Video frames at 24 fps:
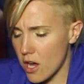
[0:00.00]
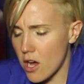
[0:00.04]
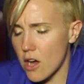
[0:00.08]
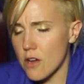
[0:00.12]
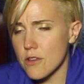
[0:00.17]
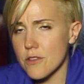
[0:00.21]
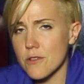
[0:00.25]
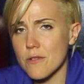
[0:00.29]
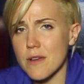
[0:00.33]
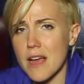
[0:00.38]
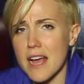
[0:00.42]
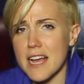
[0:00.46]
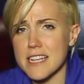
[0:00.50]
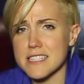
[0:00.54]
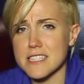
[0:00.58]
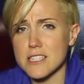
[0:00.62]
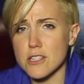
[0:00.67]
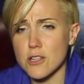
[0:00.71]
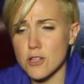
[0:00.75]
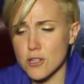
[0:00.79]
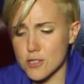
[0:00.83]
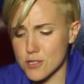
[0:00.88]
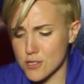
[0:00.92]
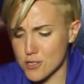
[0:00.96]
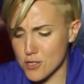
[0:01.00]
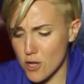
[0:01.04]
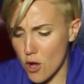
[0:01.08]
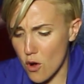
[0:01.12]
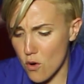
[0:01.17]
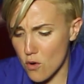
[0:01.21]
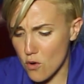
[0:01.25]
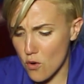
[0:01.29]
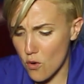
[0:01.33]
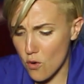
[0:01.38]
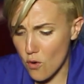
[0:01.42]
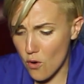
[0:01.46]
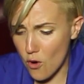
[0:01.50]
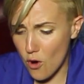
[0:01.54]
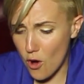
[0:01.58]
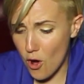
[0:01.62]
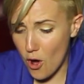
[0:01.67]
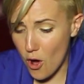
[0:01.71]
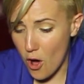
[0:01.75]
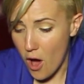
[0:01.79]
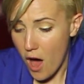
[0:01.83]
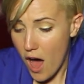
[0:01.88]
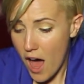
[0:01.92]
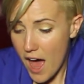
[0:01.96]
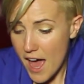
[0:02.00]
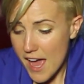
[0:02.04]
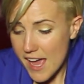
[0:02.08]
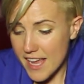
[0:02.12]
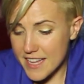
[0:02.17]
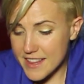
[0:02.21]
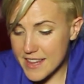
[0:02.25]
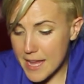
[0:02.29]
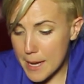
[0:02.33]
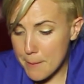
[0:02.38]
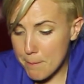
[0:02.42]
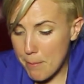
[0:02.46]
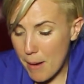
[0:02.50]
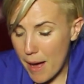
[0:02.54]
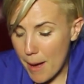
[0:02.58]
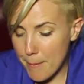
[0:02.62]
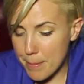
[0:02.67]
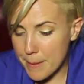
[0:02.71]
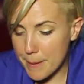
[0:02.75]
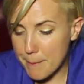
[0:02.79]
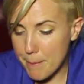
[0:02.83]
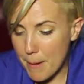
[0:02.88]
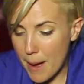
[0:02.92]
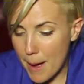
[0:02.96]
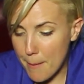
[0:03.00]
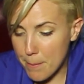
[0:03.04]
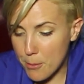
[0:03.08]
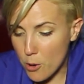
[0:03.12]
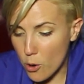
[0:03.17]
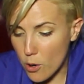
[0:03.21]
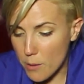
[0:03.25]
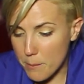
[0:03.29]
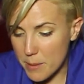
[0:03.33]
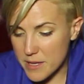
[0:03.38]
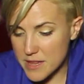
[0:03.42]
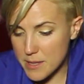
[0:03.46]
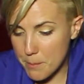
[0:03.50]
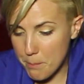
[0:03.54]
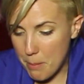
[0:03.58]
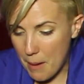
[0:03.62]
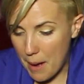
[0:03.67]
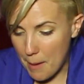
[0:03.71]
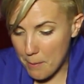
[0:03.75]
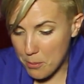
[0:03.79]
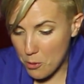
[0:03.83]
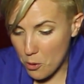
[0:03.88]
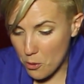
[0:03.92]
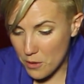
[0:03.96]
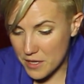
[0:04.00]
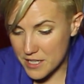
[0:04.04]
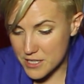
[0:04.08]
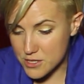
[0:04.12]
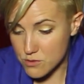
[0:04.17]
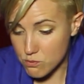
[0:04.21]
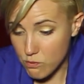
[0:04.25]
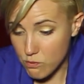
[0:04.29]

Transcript: Oh, you guys, it looks so cool. It's like popping popcorn, but the popcorn is